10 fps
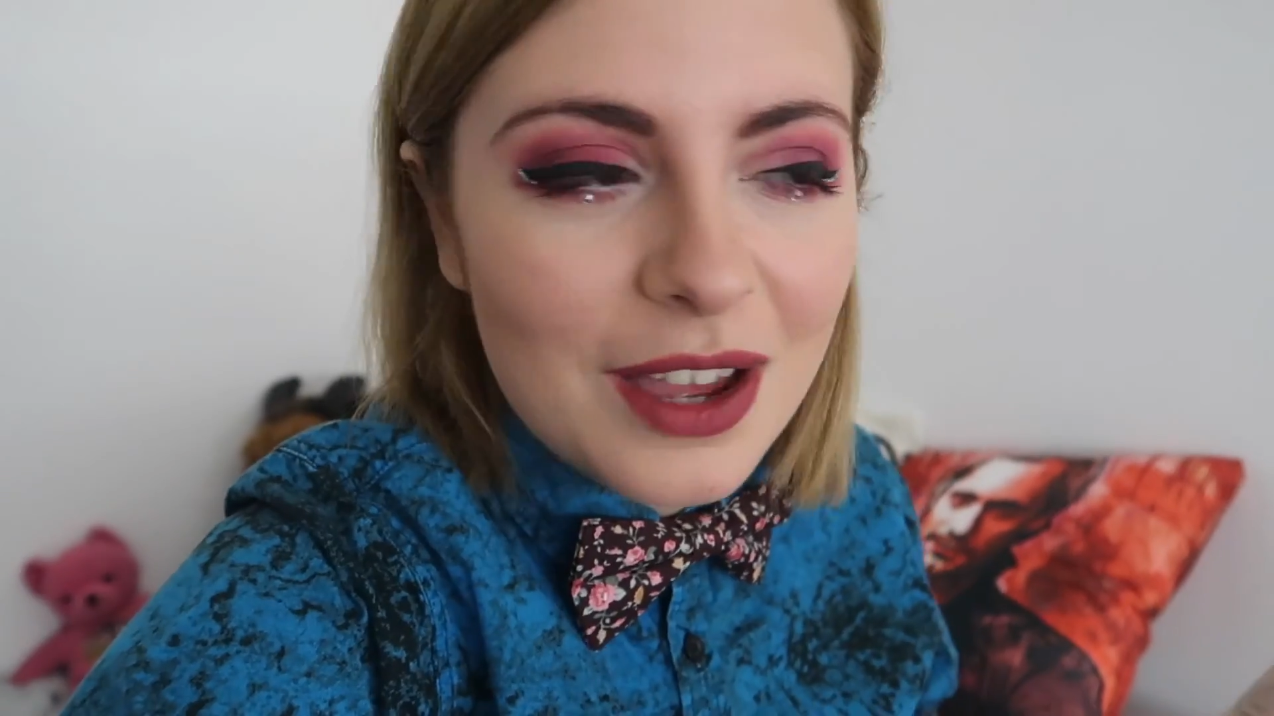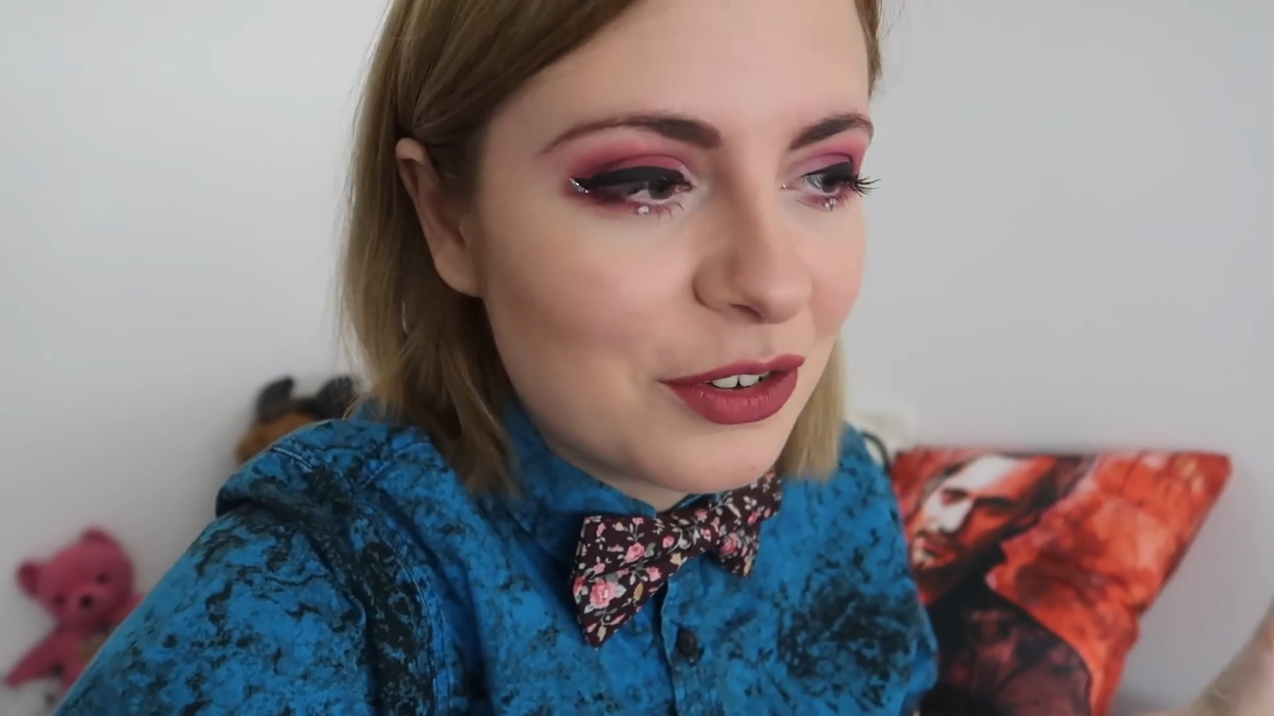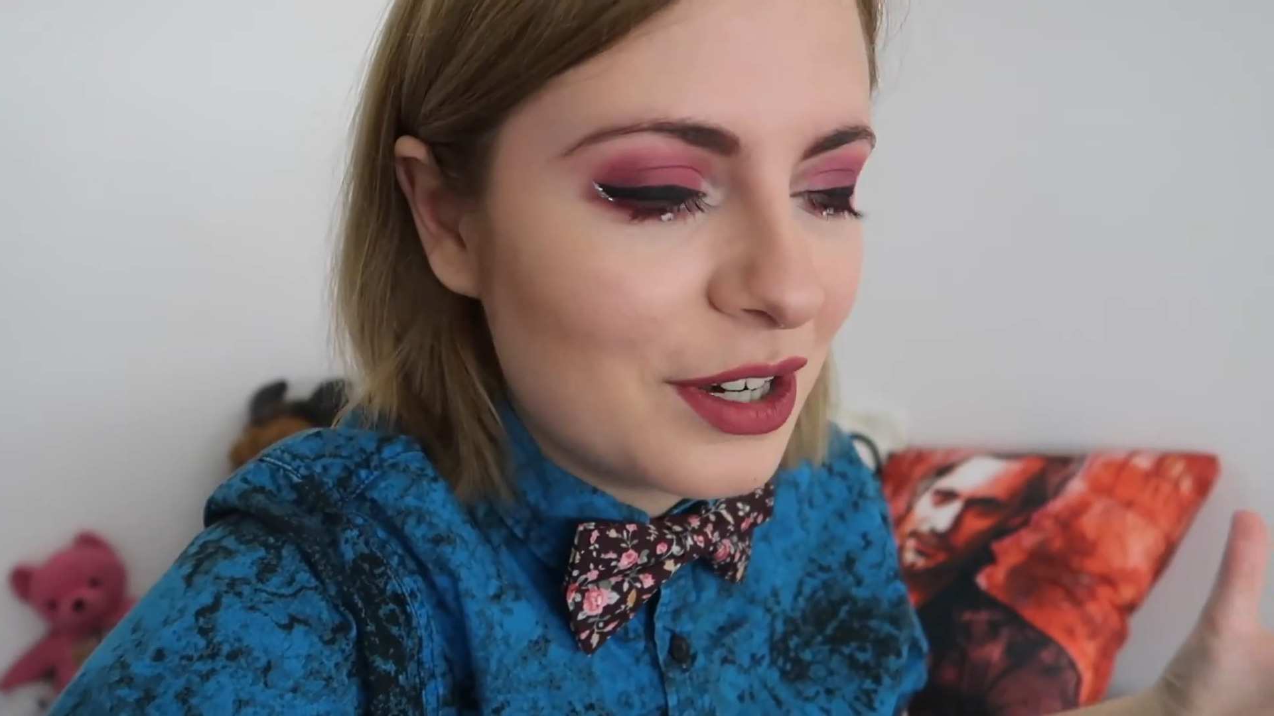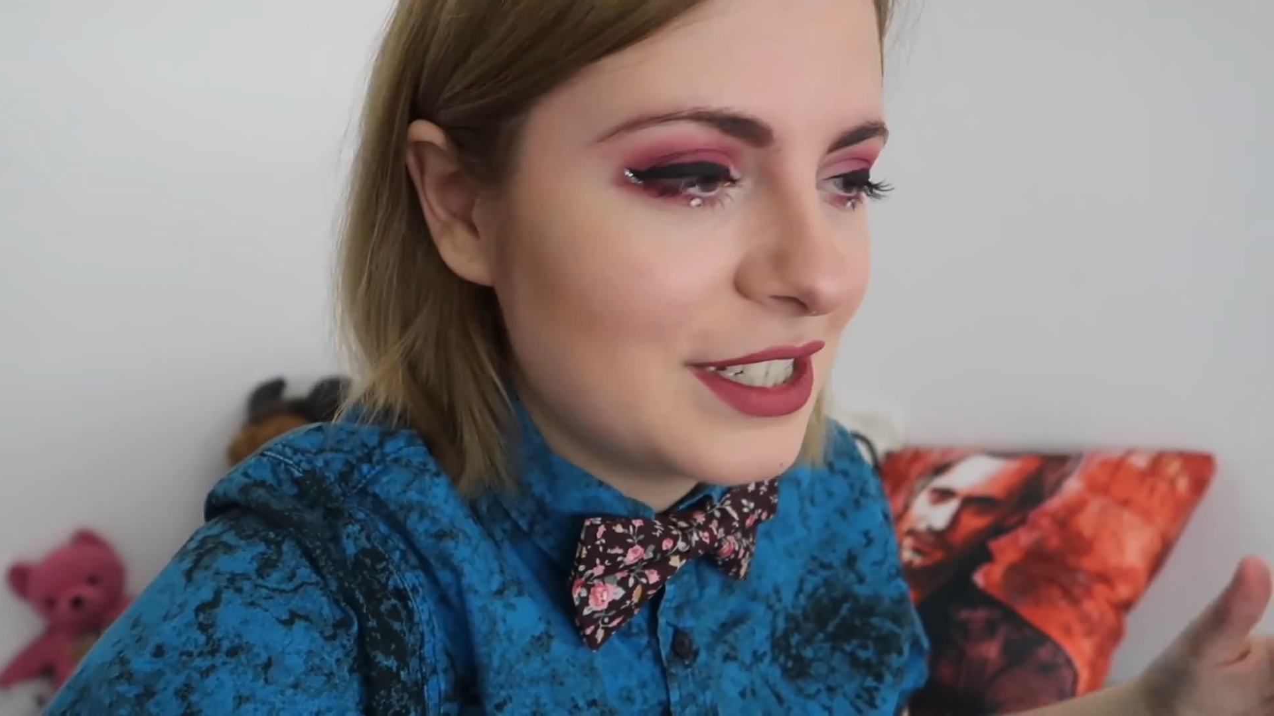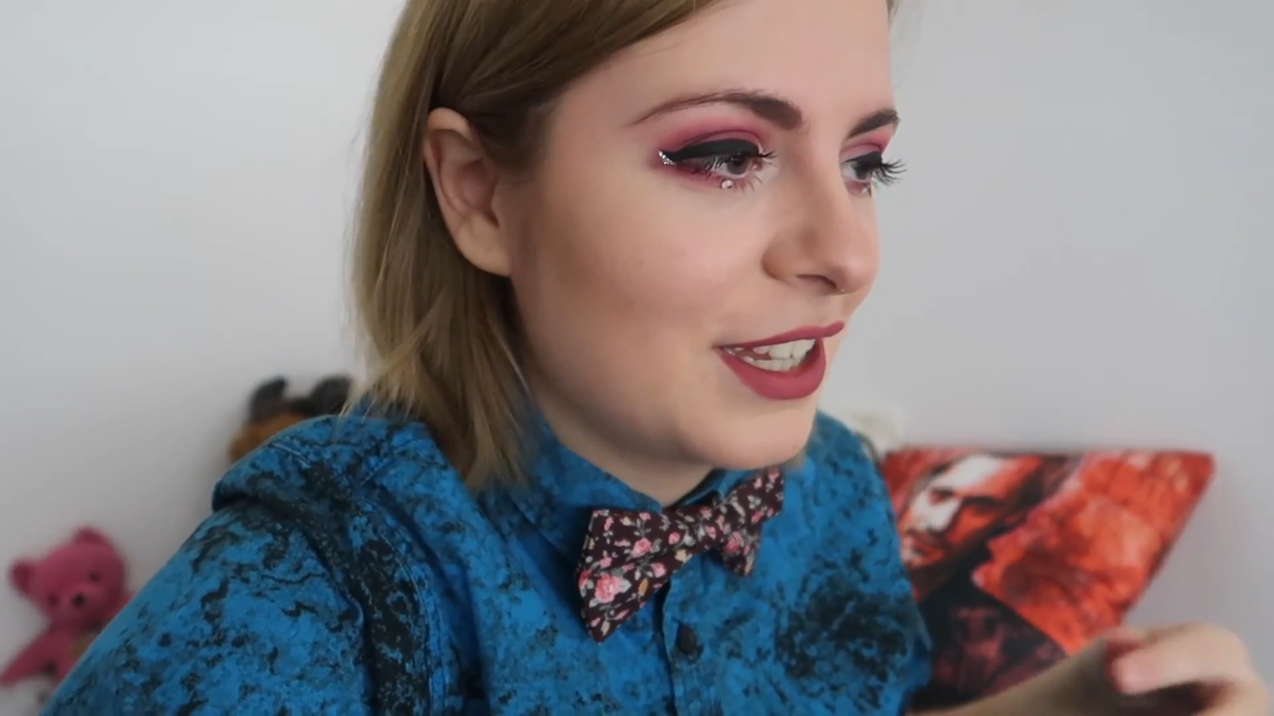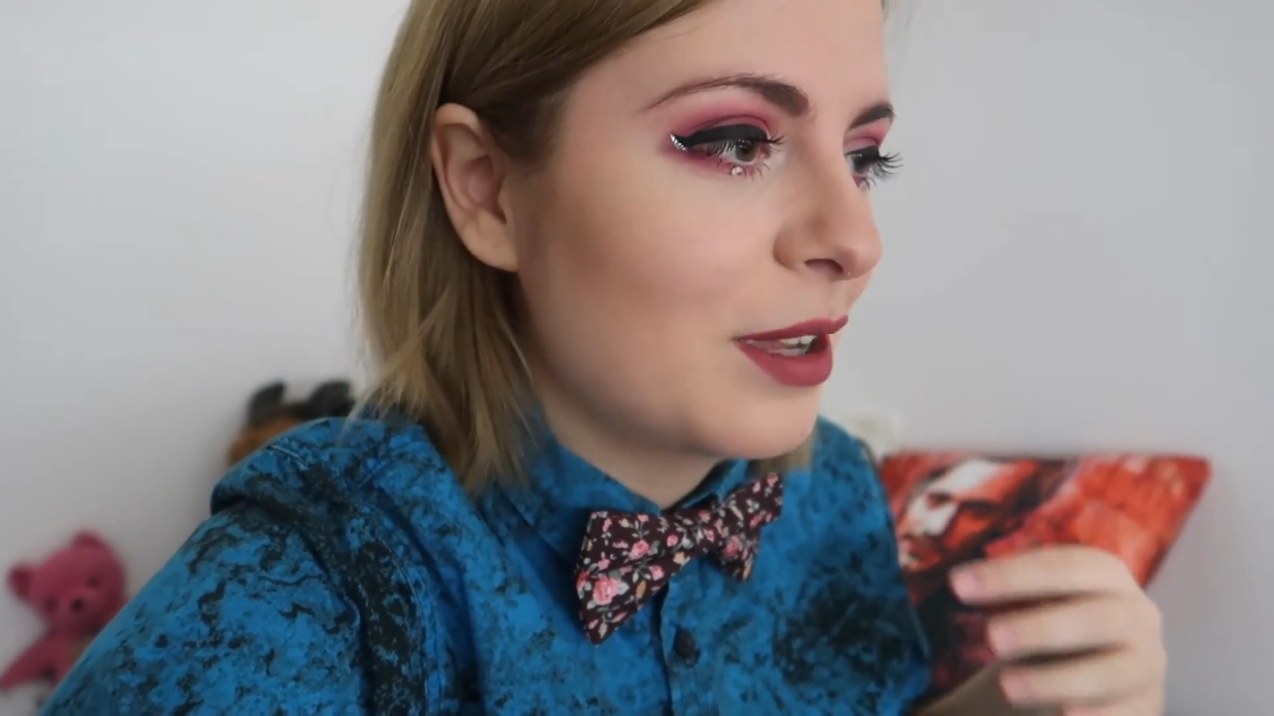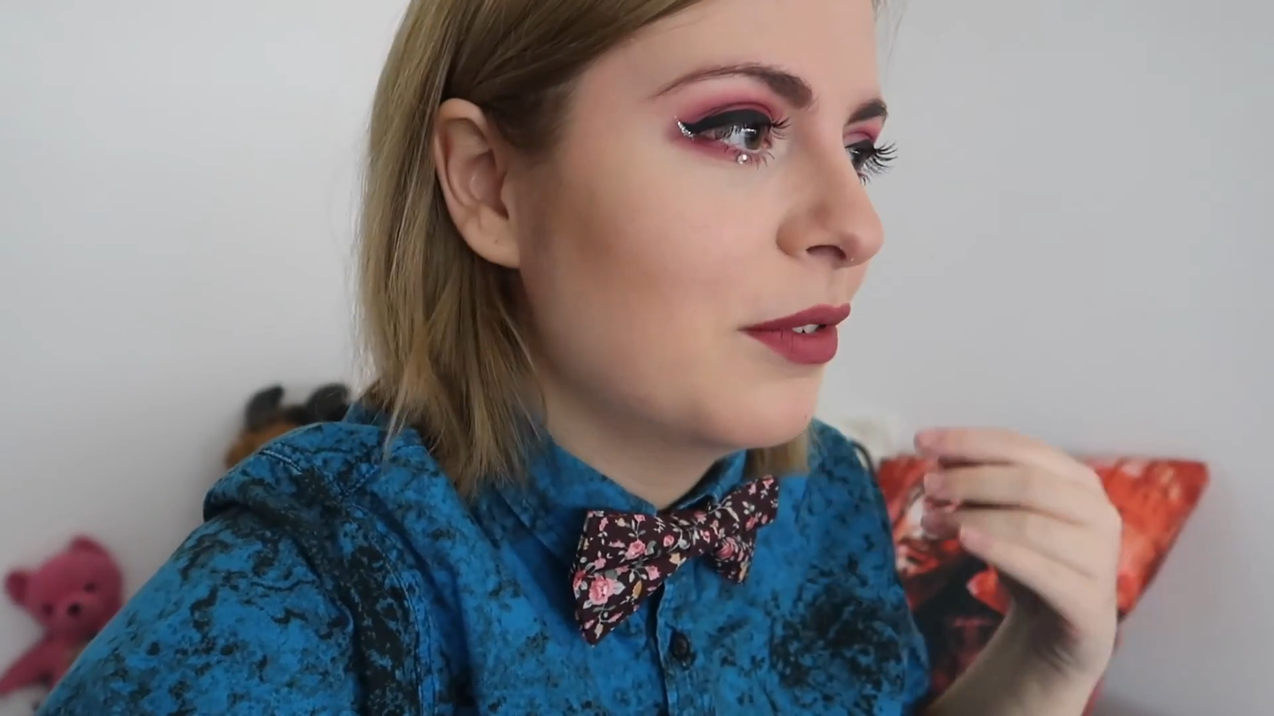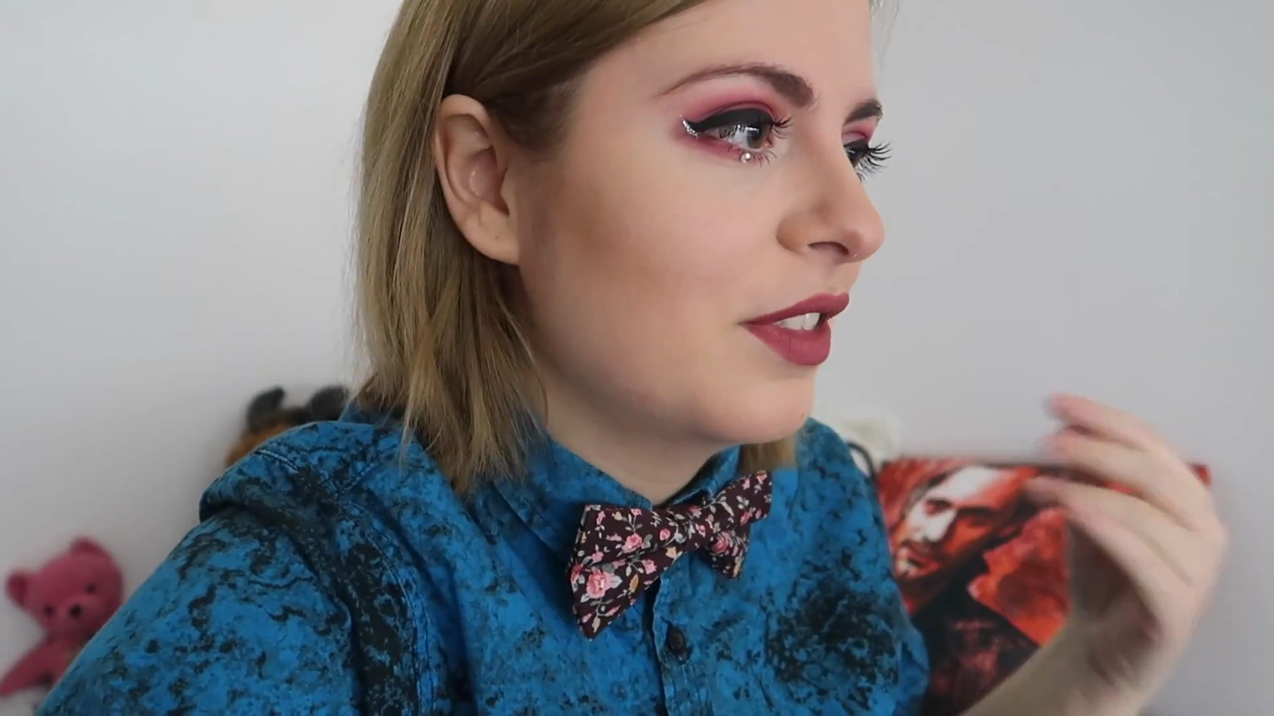have a great time.